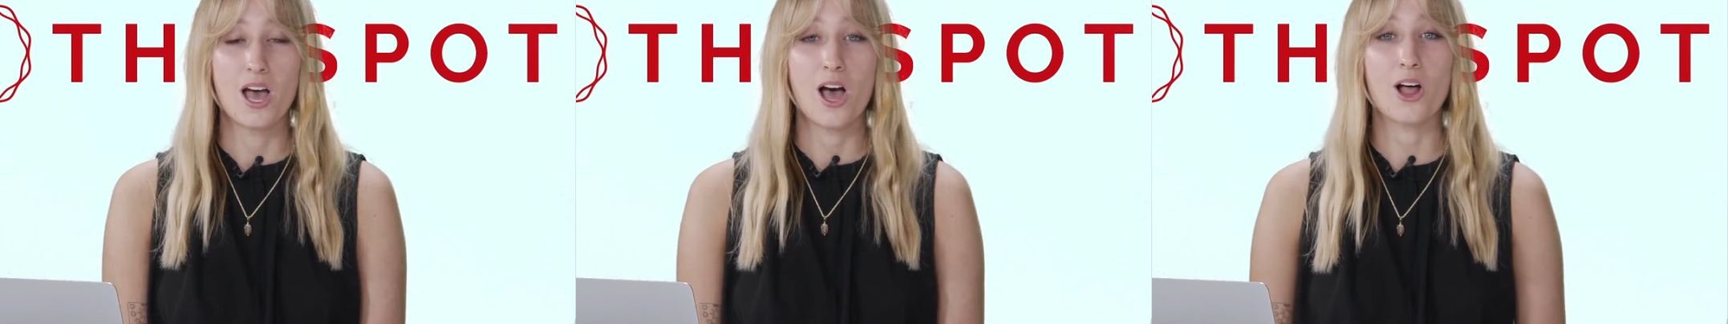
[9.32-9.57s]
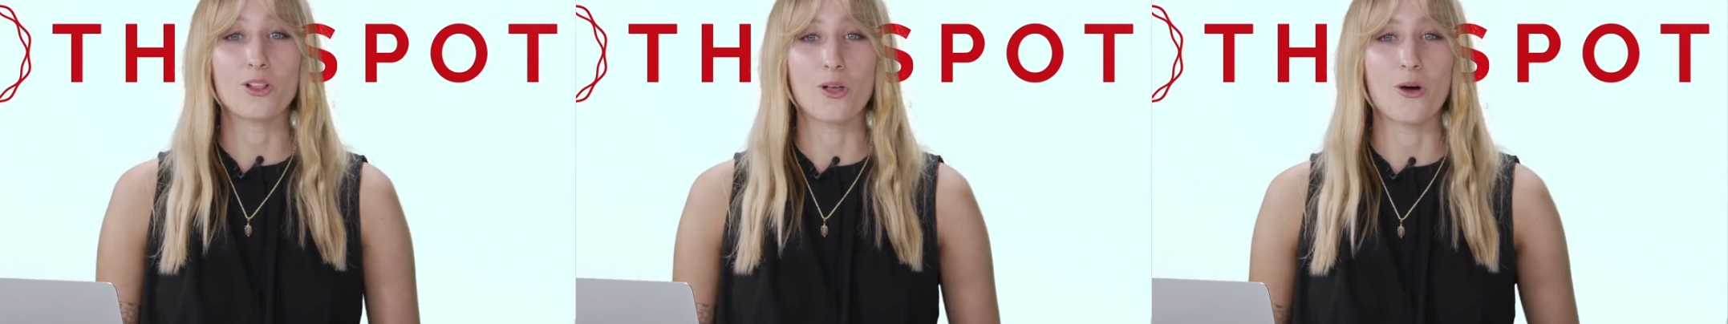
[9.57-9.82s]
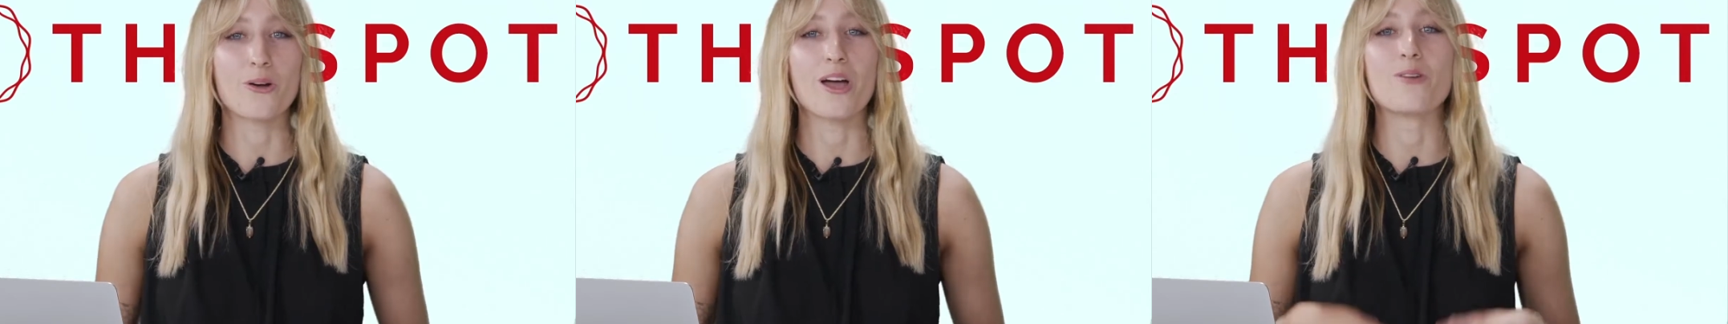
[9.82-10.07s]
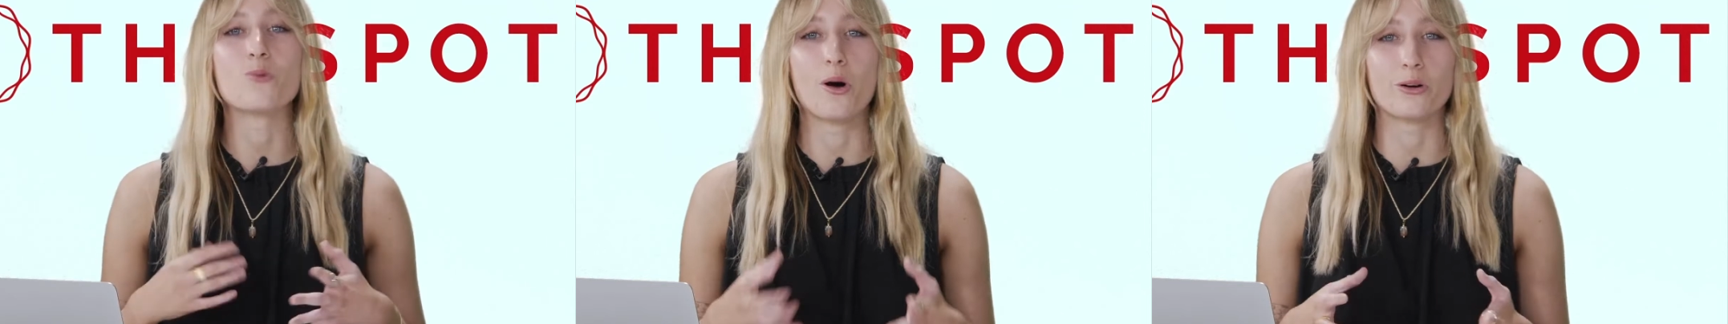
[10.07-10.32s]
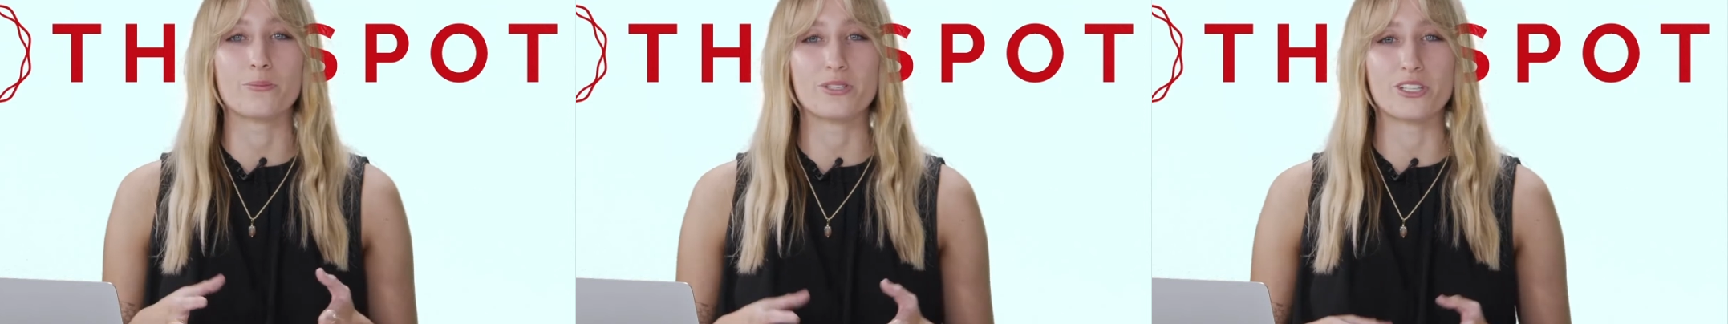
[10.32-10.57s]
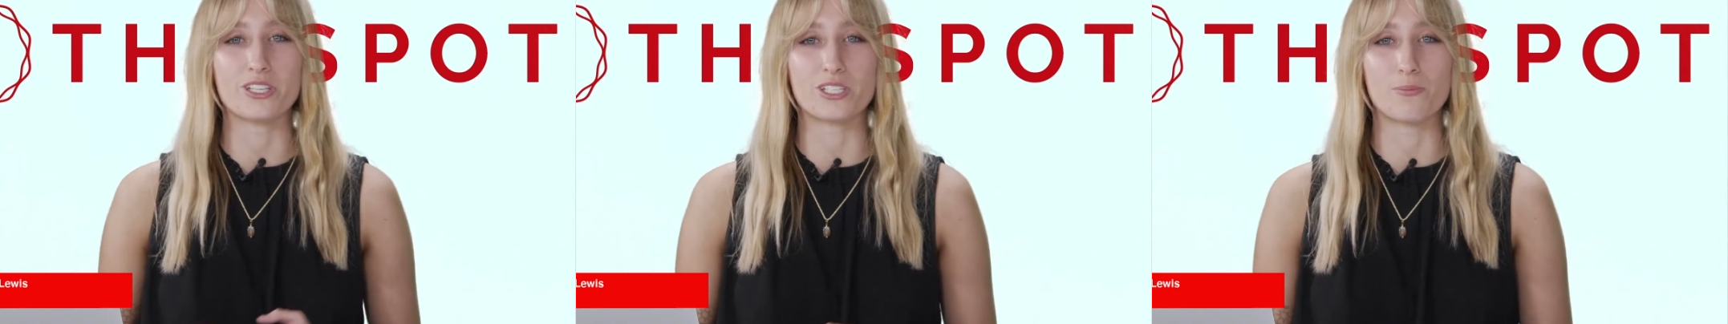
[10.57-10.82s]
Hello and welcome to
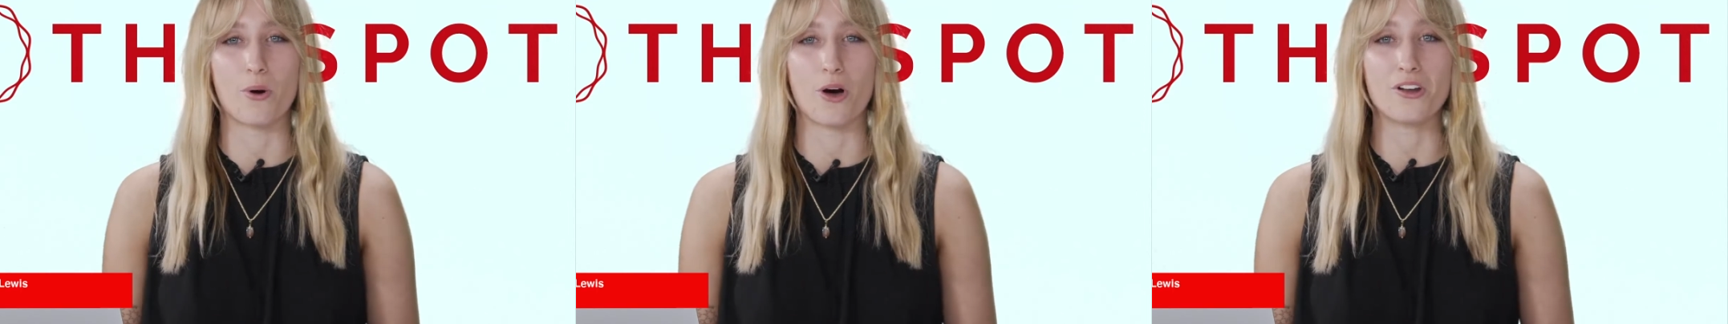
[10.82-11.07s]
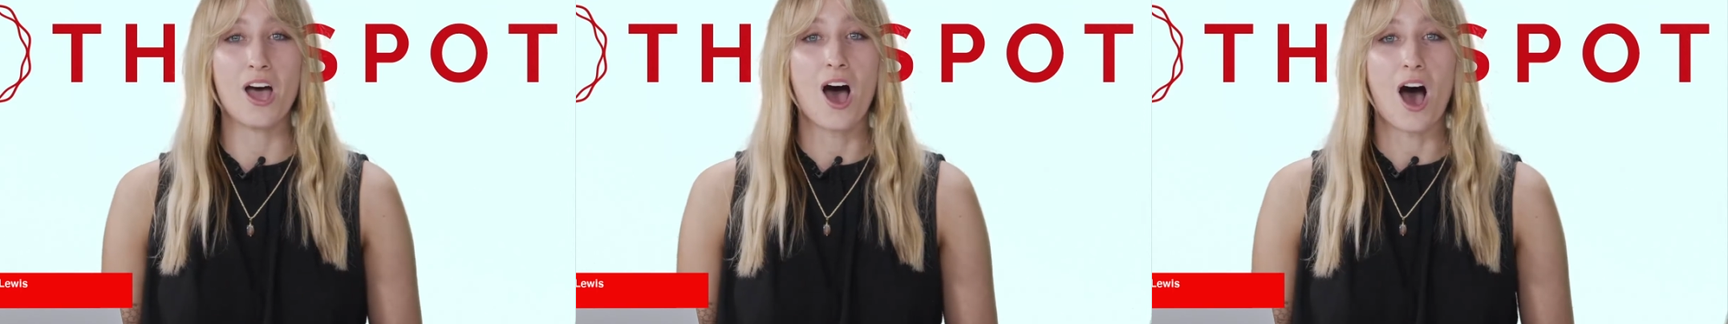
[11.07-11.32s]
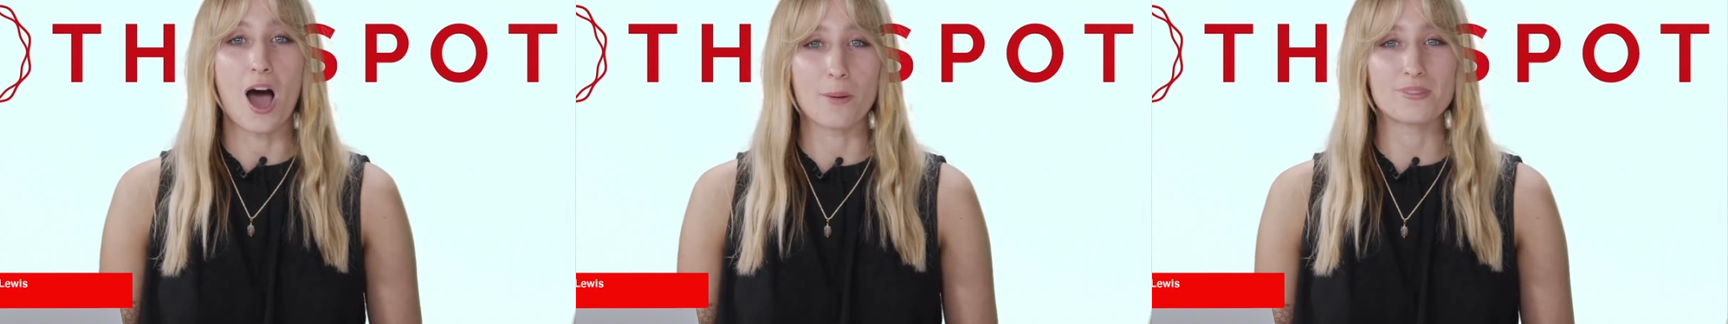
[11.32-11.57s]
The Spot. I'm